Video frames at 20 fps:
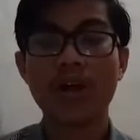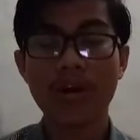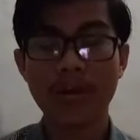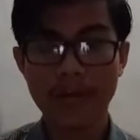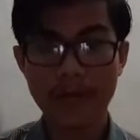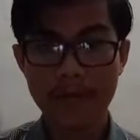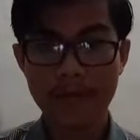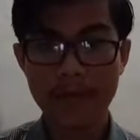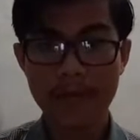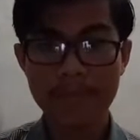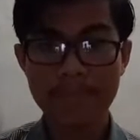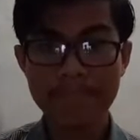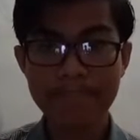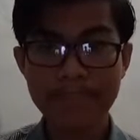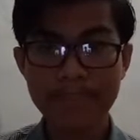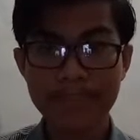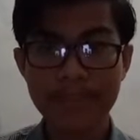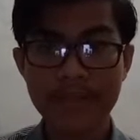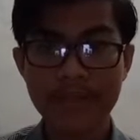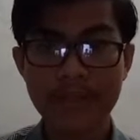Okay, ma'am,
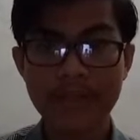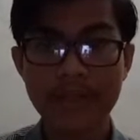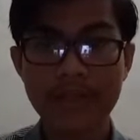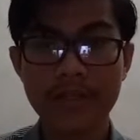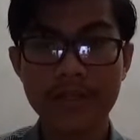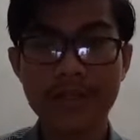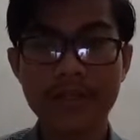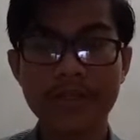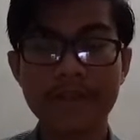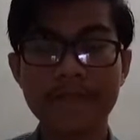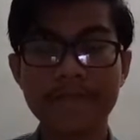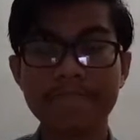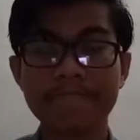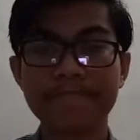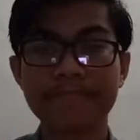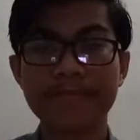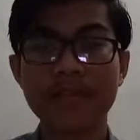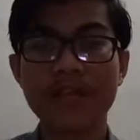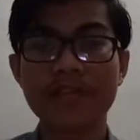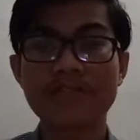
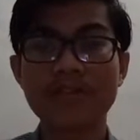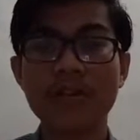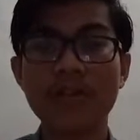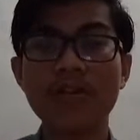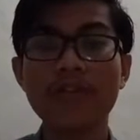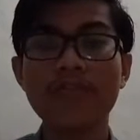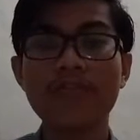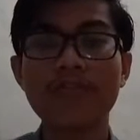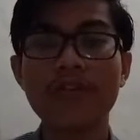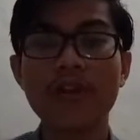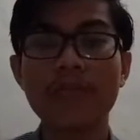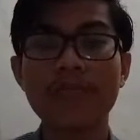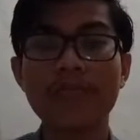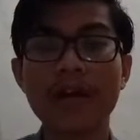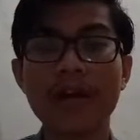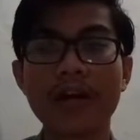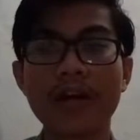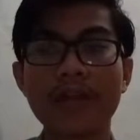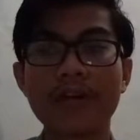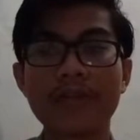that's all
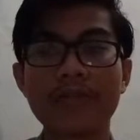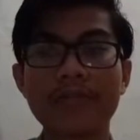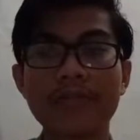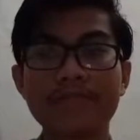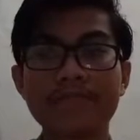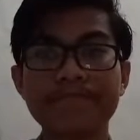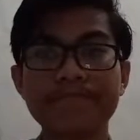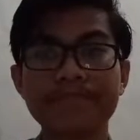from my